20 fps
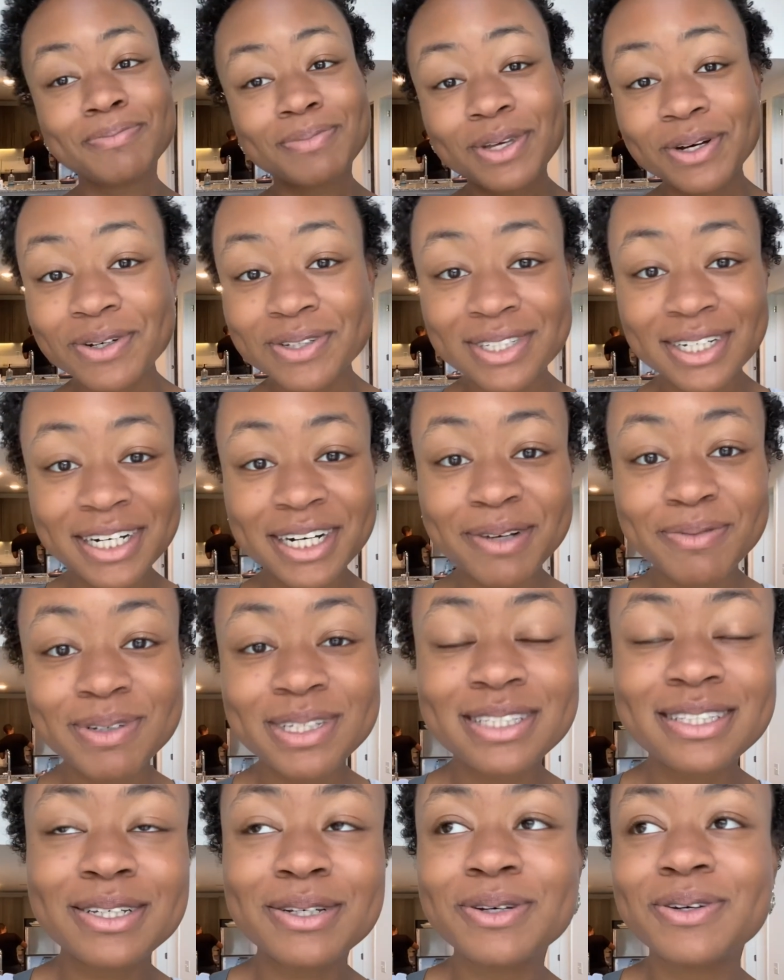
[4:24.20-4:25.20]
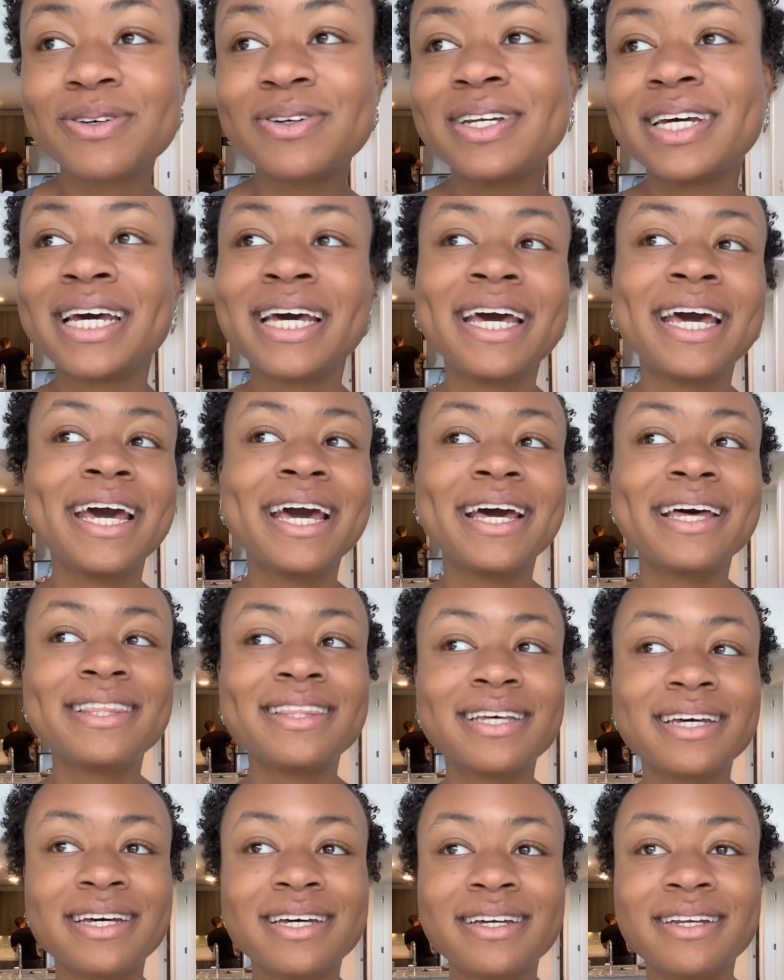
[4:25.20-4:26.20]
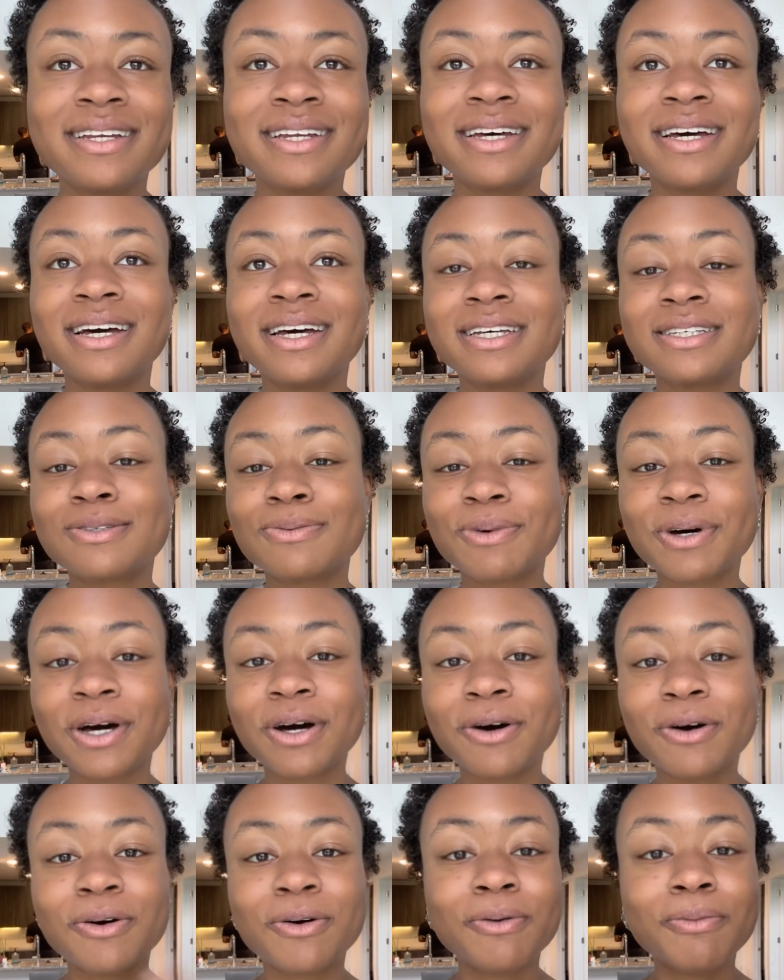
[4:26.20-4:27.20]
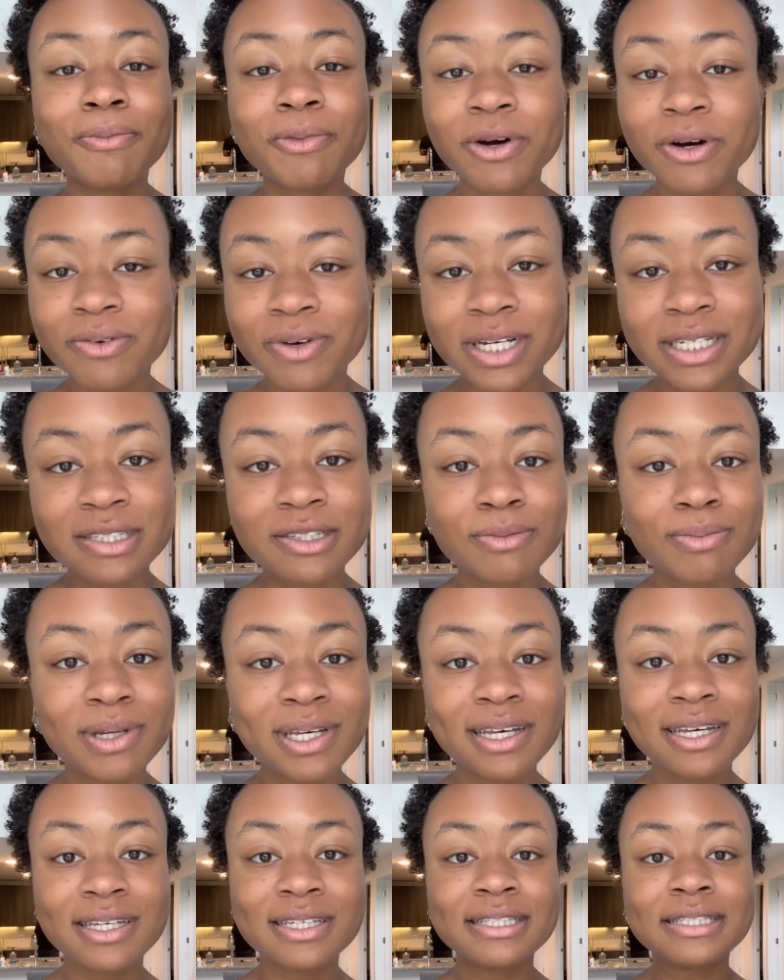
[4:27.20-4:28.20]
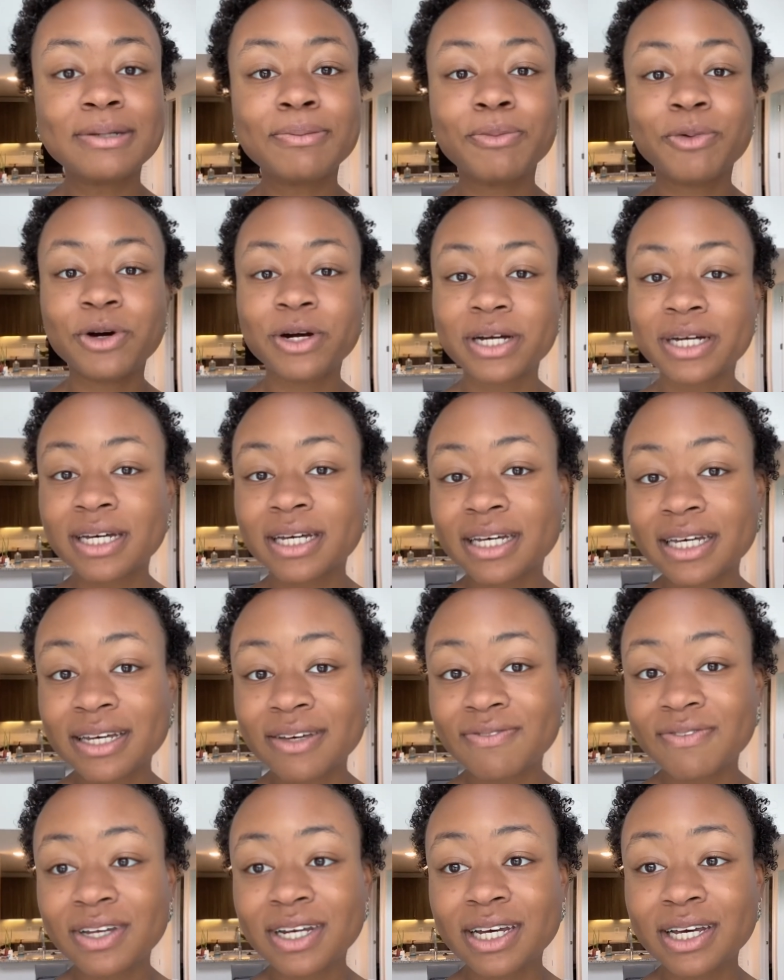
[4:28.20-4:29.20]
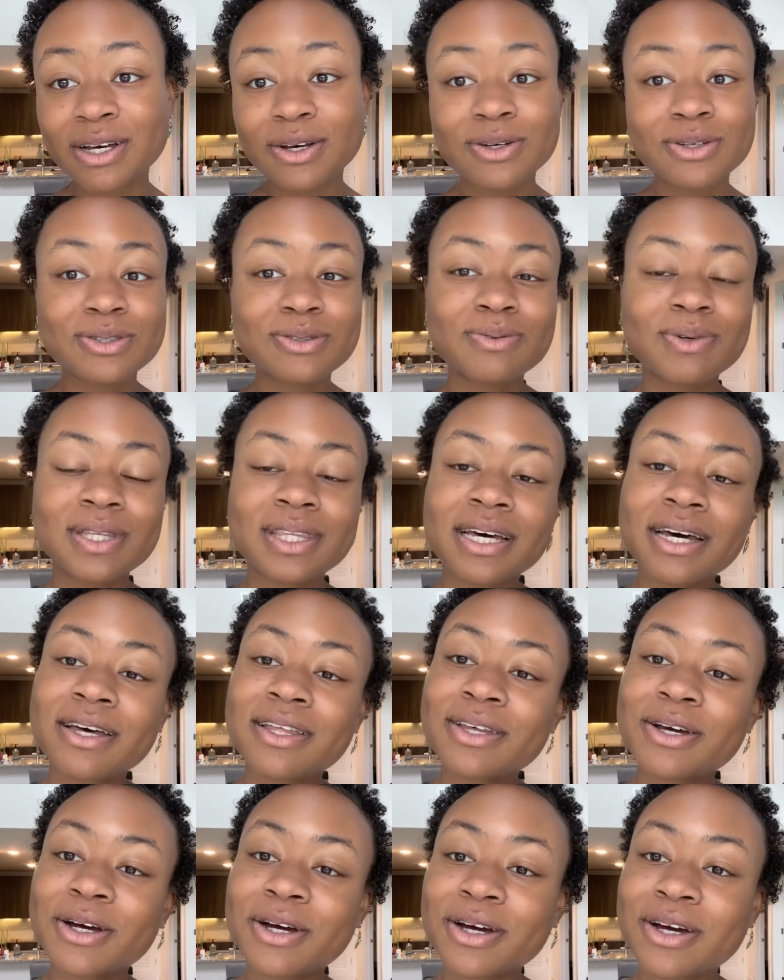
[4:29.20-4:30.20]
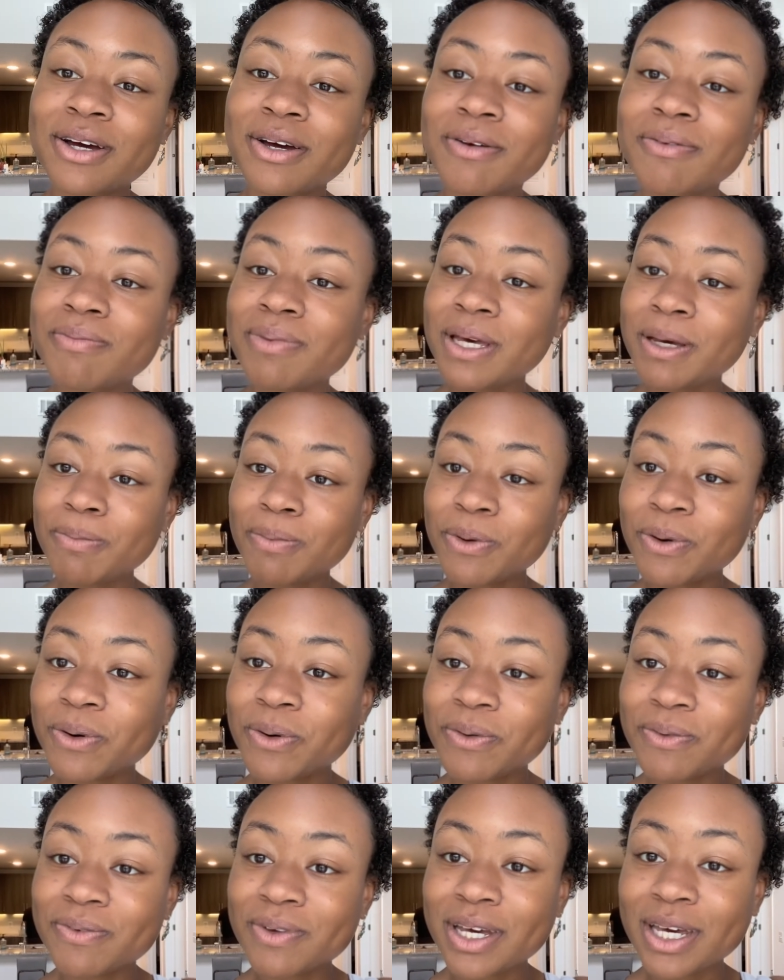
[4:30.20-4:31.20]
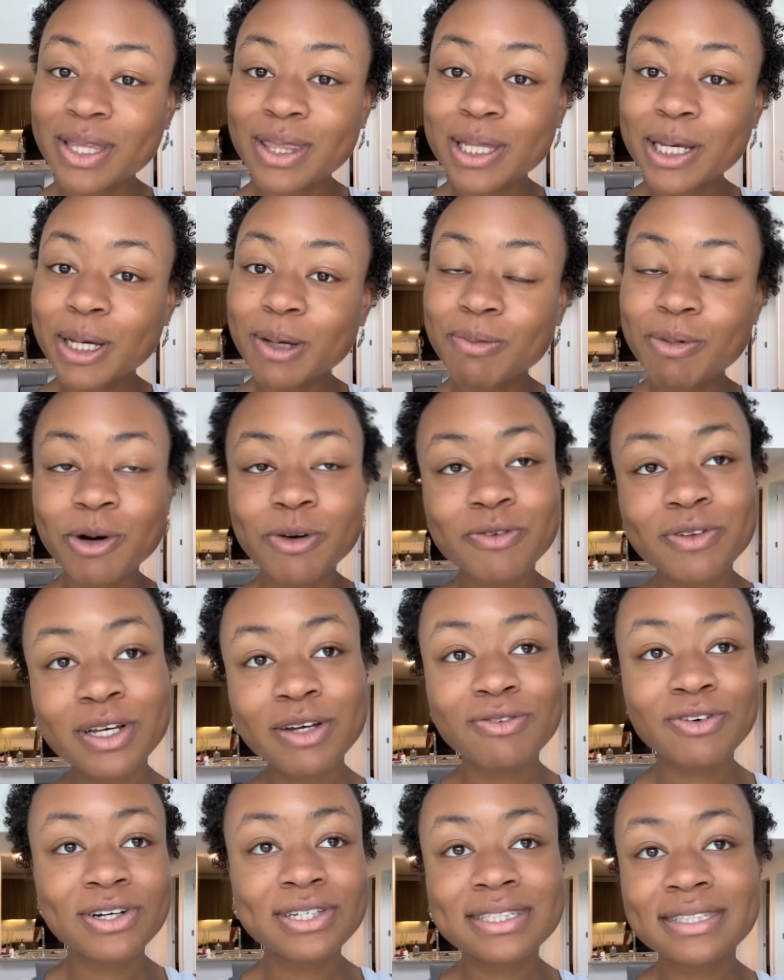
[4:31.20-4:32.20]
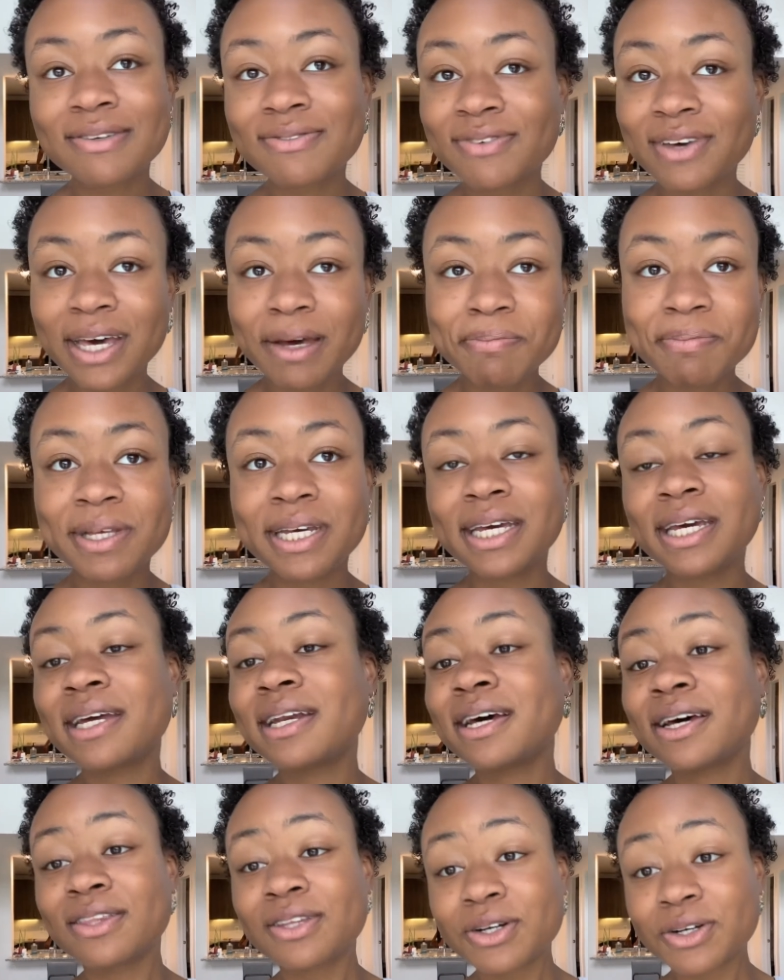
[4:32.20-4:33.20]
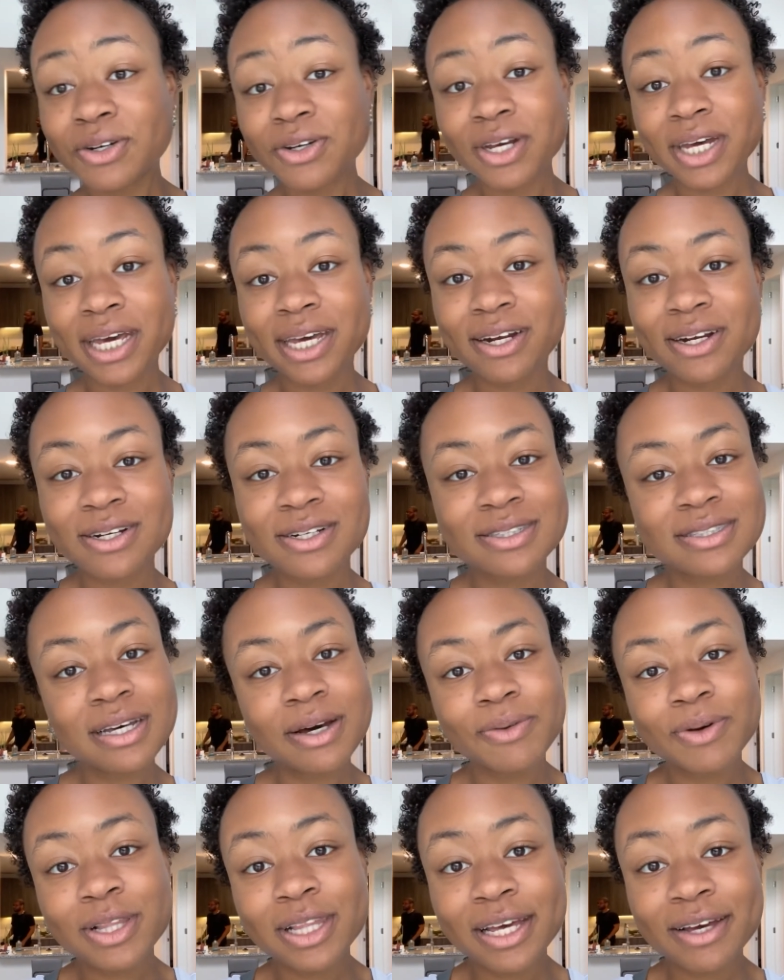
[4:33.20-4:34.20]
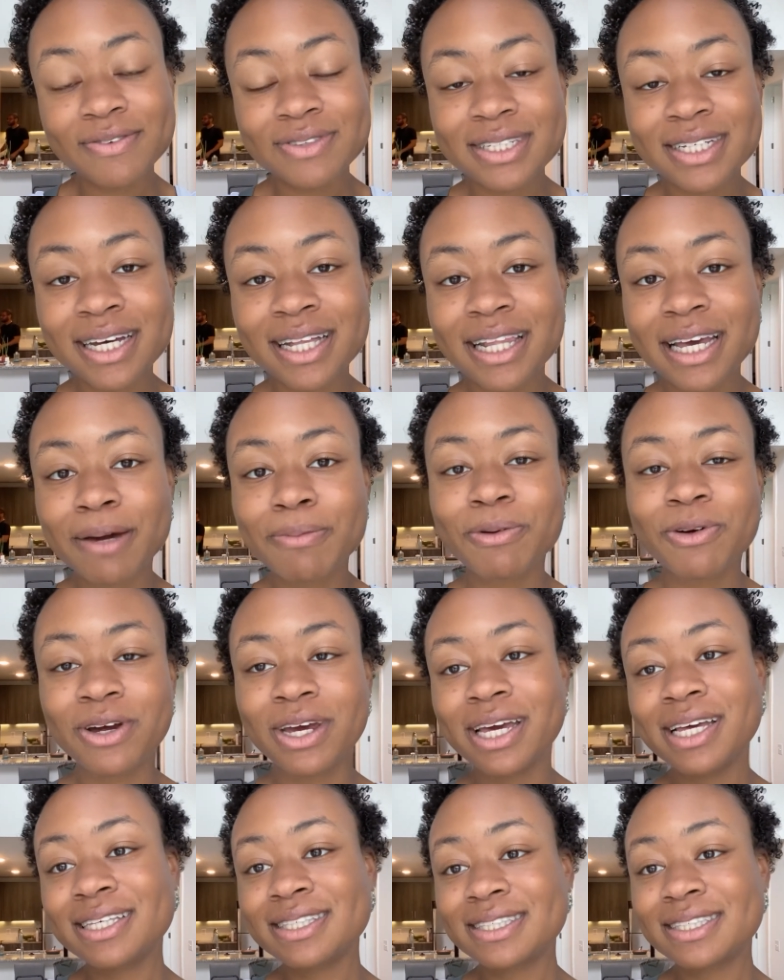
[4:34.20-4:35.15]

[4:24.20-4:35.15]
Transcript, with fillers: those are coming soon. And then, as well, more recipes, more cooking videos with other people in them, hopefully, friends and family and other creators. I would love to collaborate.